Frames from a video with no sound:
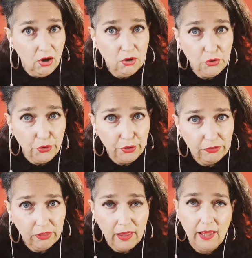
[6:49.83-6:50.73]
on earth,
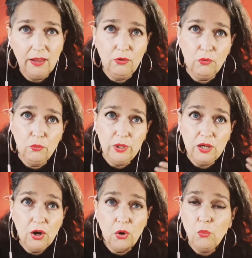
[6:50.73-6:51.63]
and we
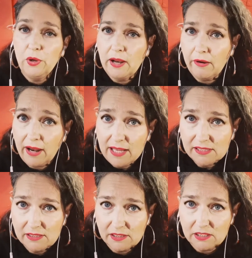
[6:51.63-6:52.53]
go with our
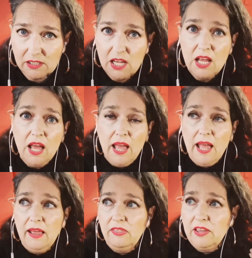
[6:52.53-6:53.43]
essence,
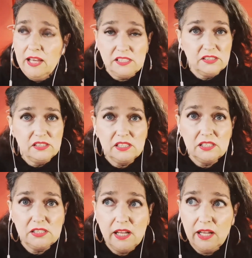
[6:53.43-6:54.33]
and the essence
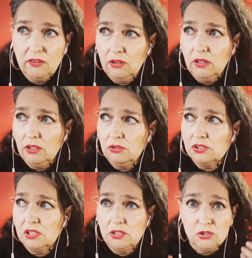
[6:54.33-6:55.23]
is then you
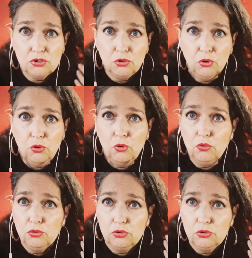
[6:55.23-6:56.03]
see the soul,